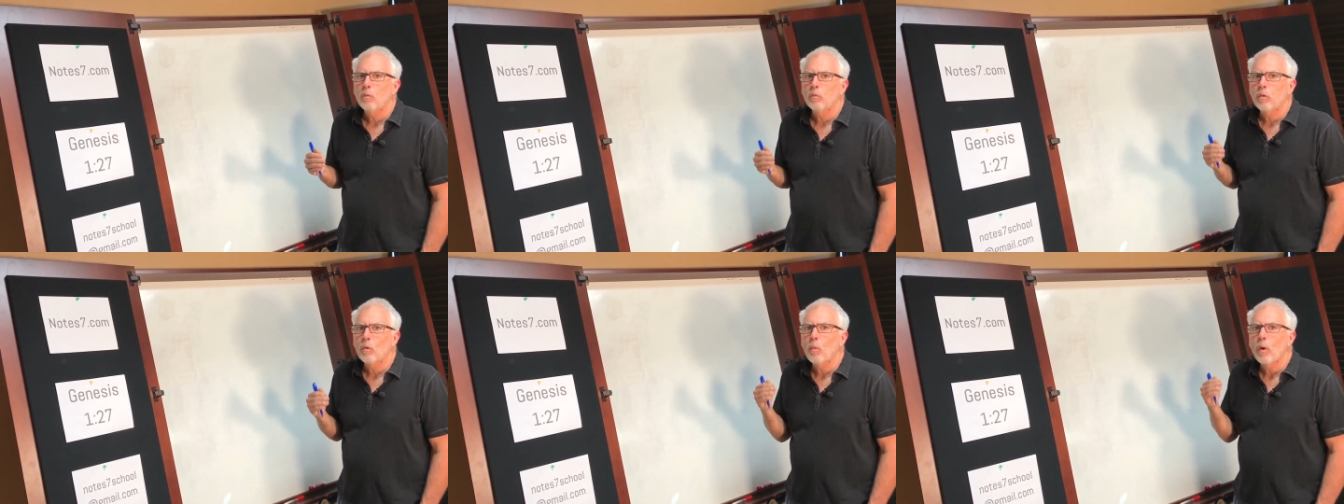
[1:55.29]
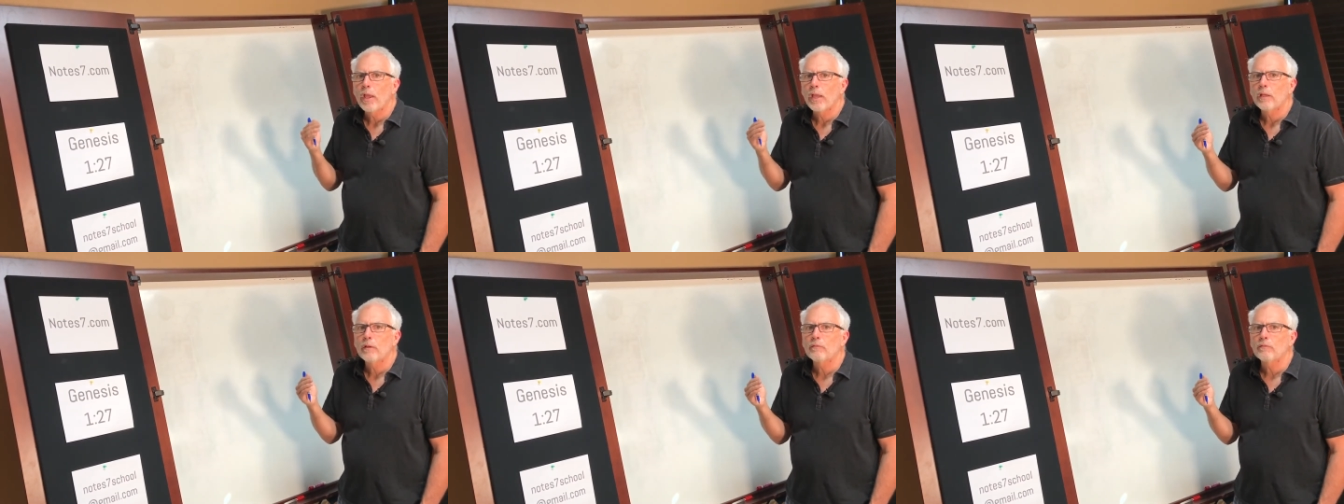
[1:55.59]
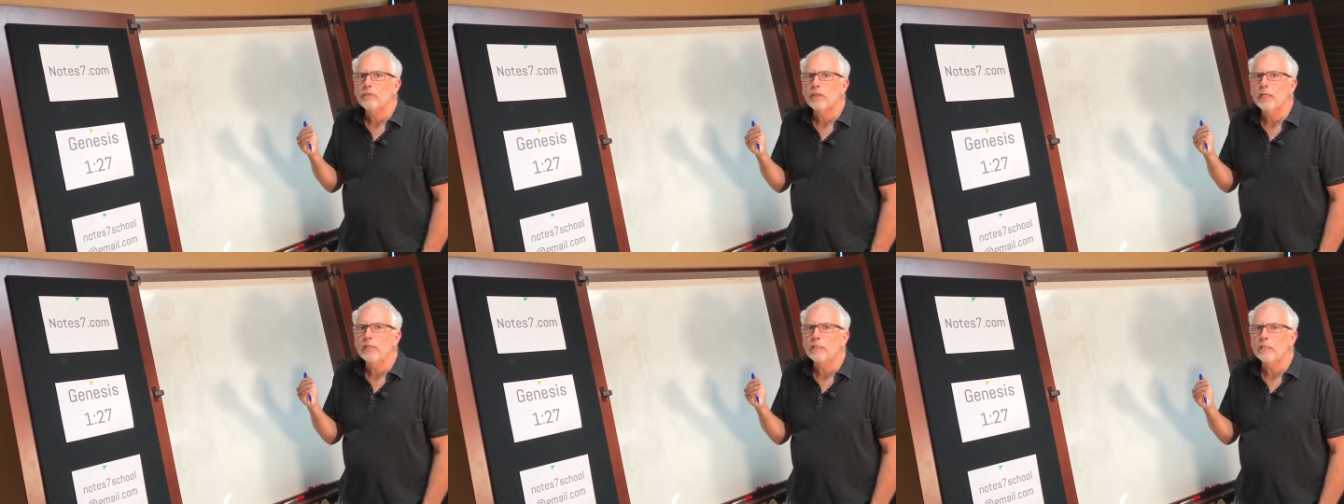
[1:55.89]
a way of
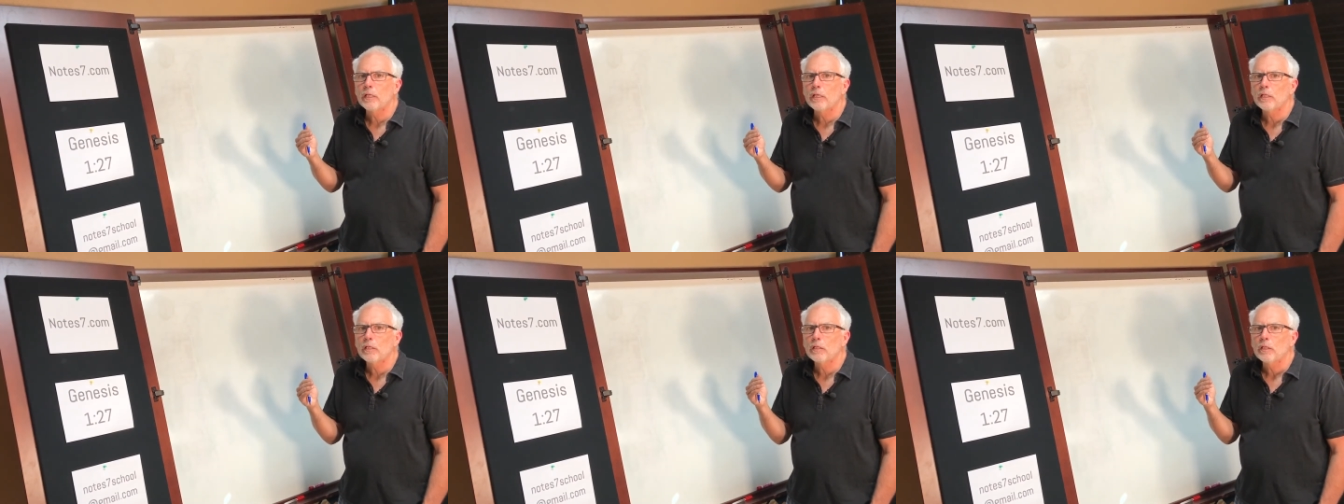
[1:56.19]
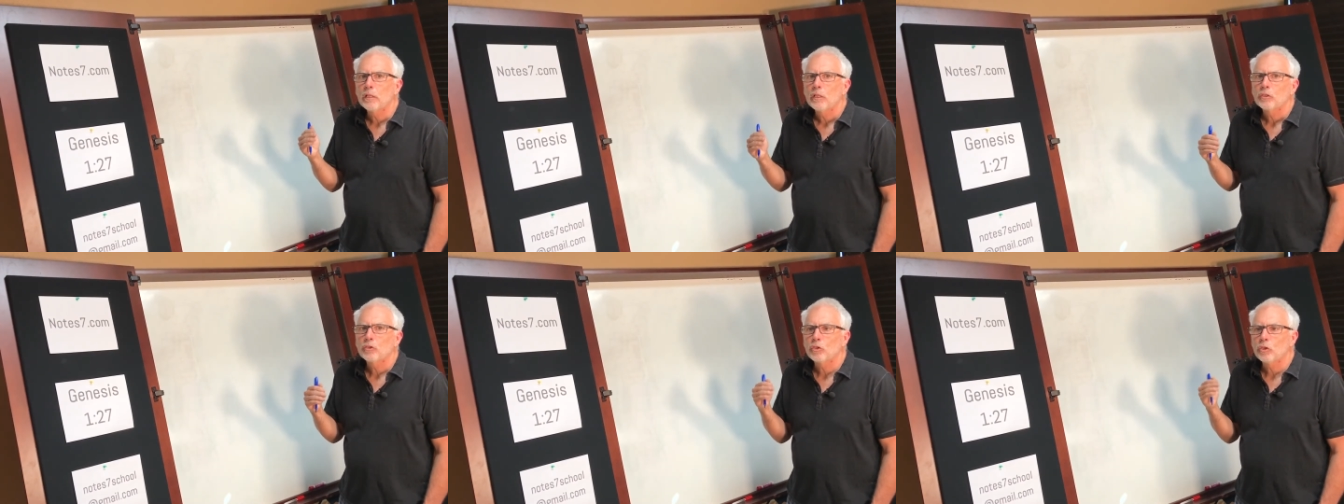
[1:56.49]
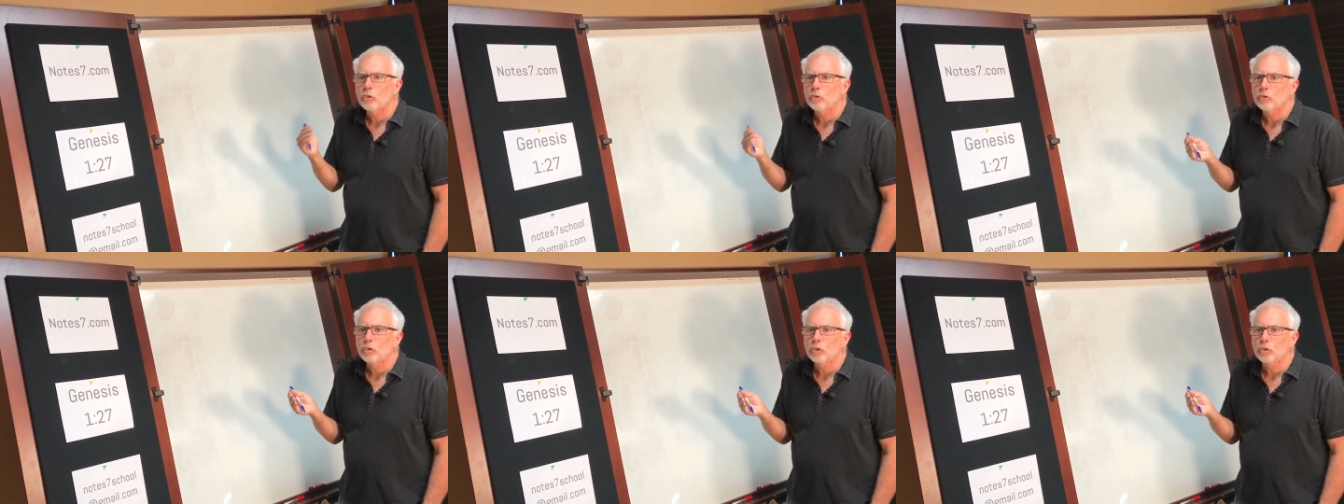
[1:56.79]
thinking so
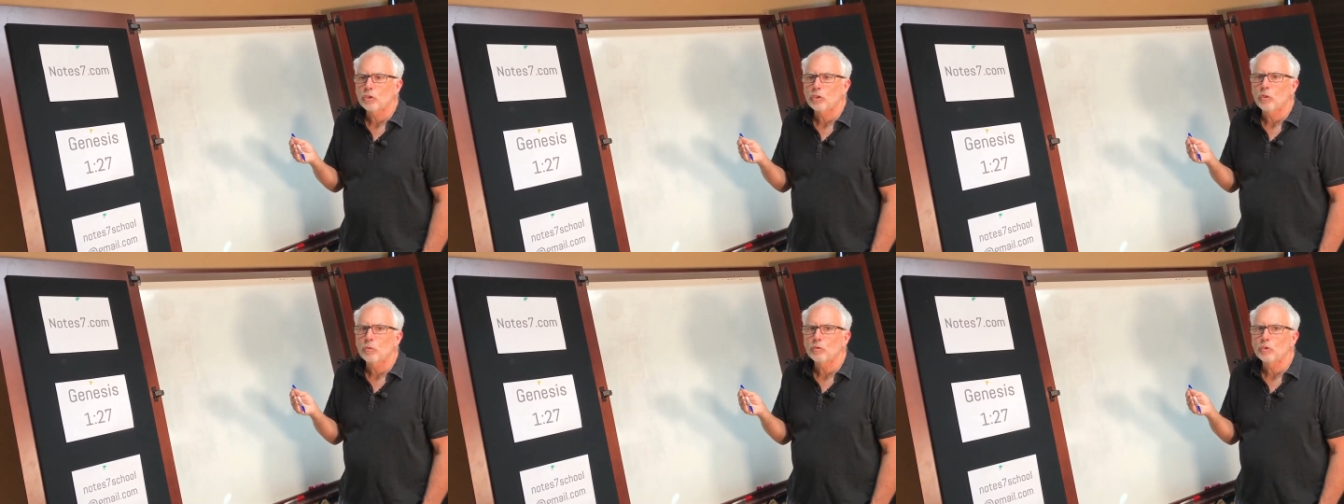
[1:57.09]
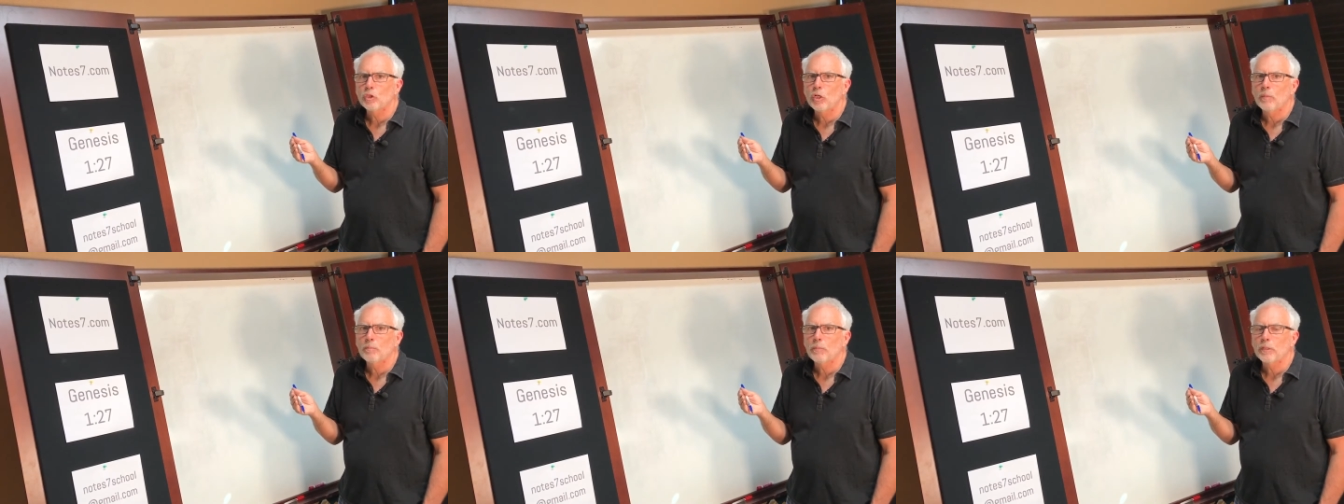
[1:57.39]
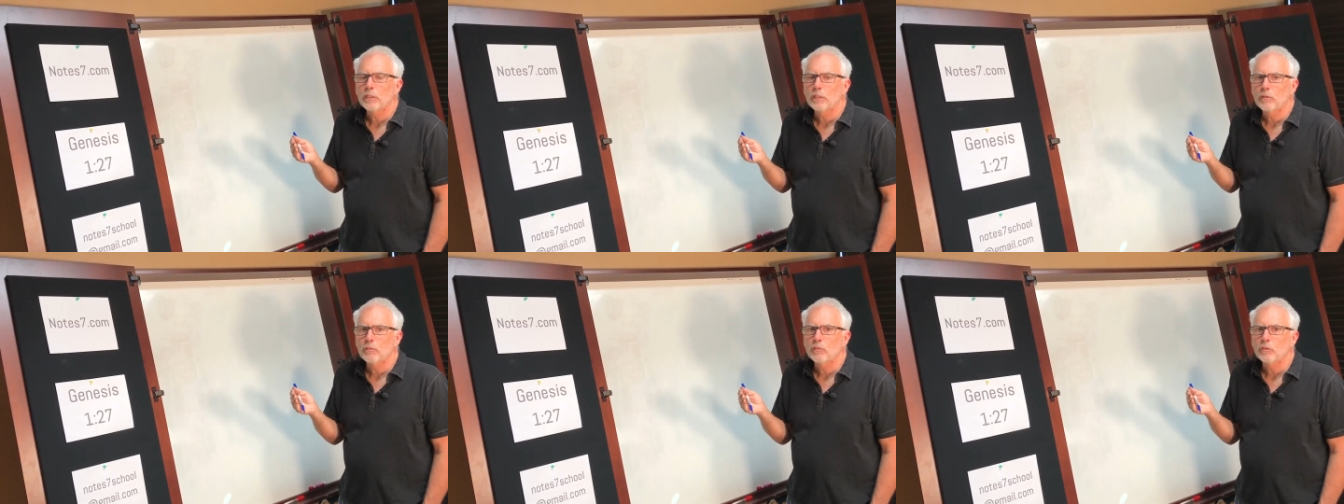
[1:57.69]
you just don't jump
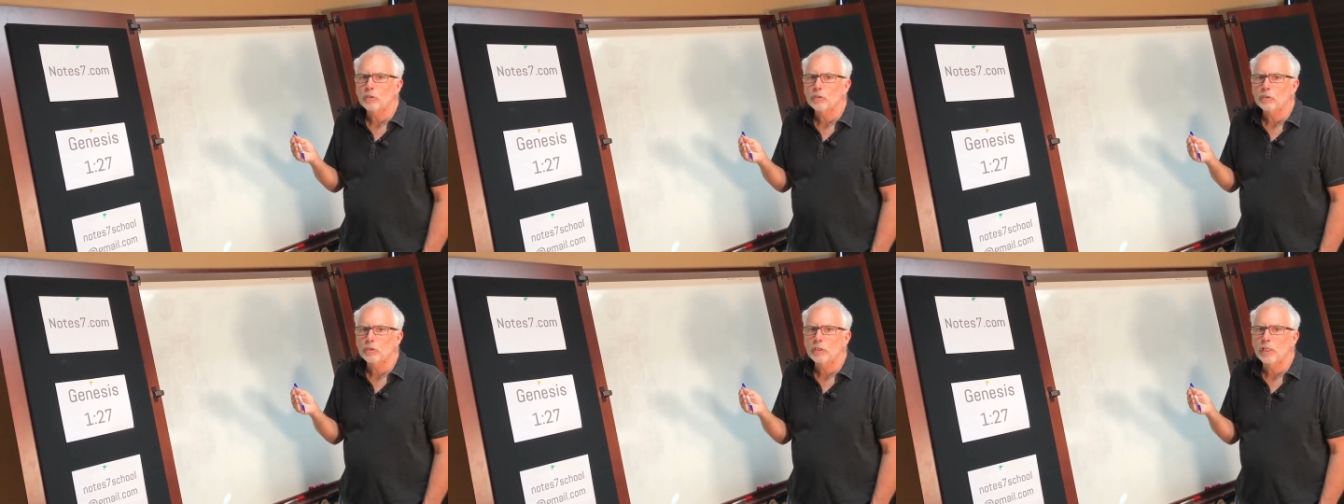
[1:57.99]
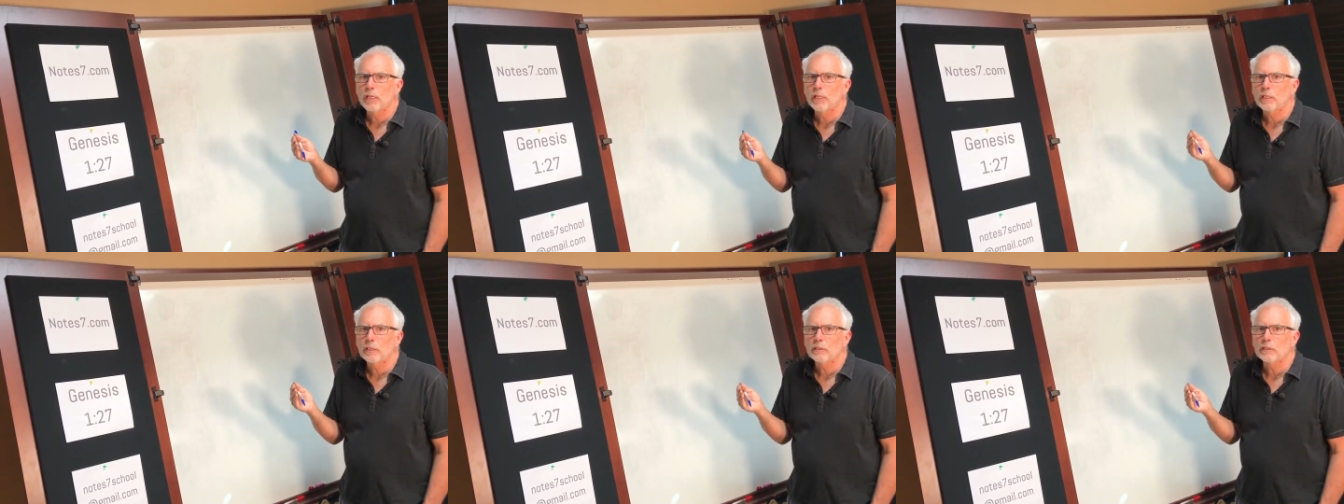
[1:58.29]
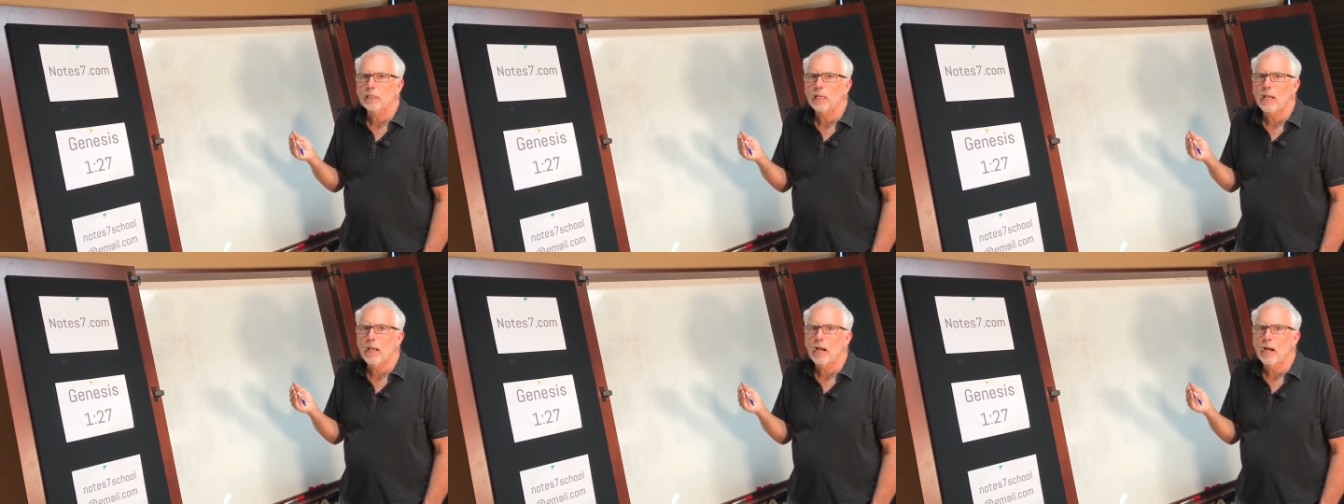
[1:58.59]
at the first thing and
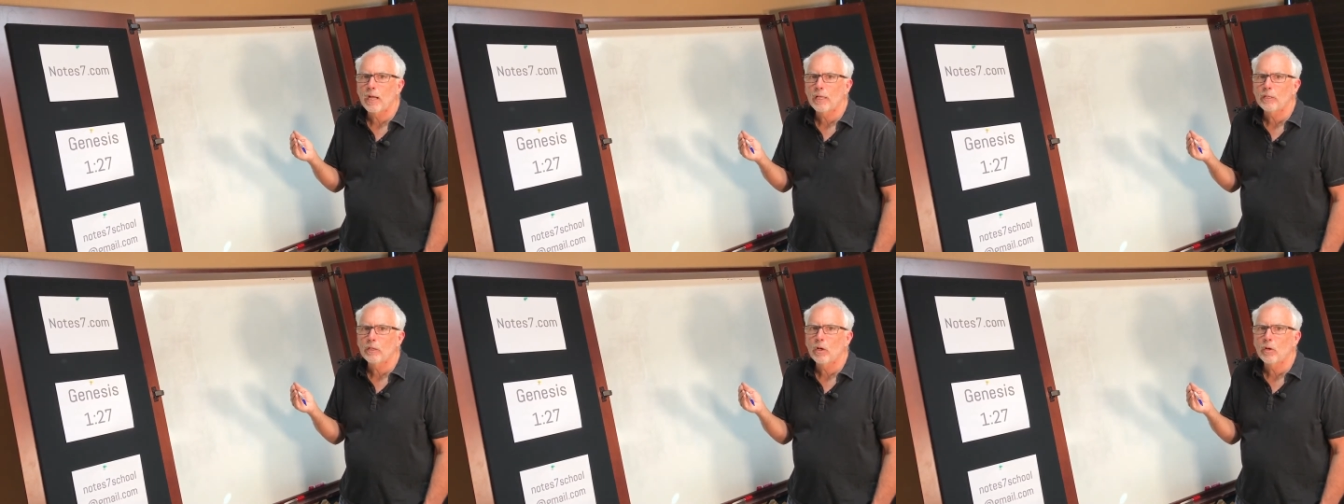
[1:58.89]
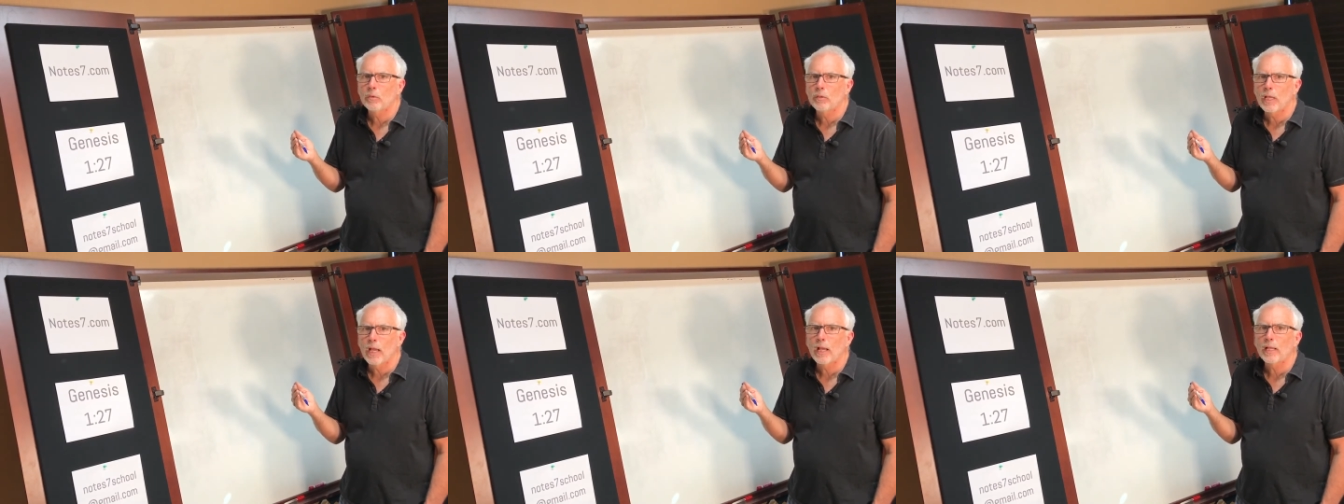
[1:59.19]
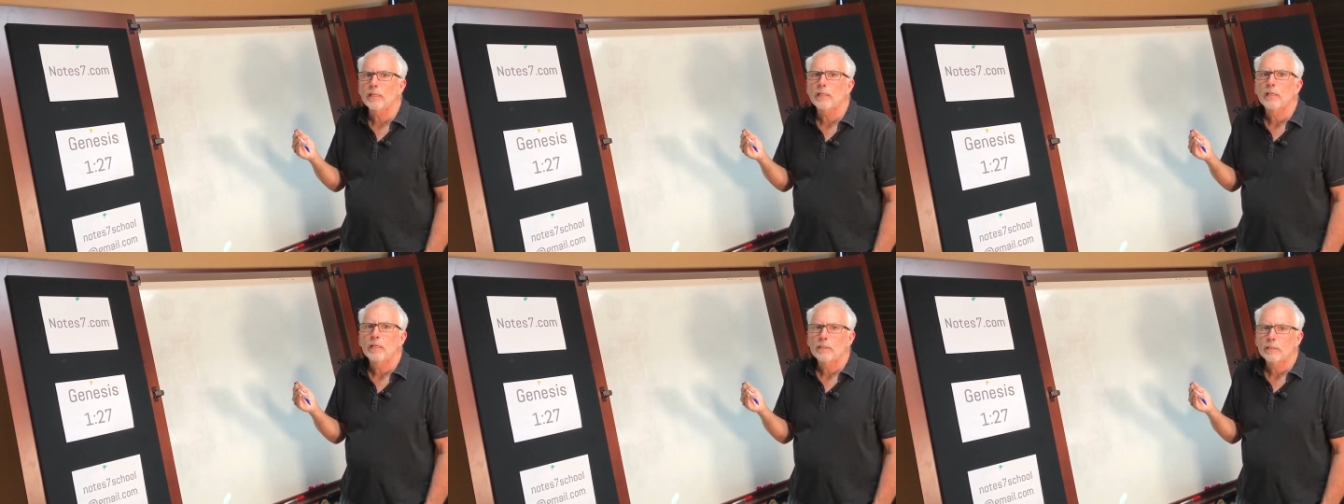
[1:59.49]
say, I know that,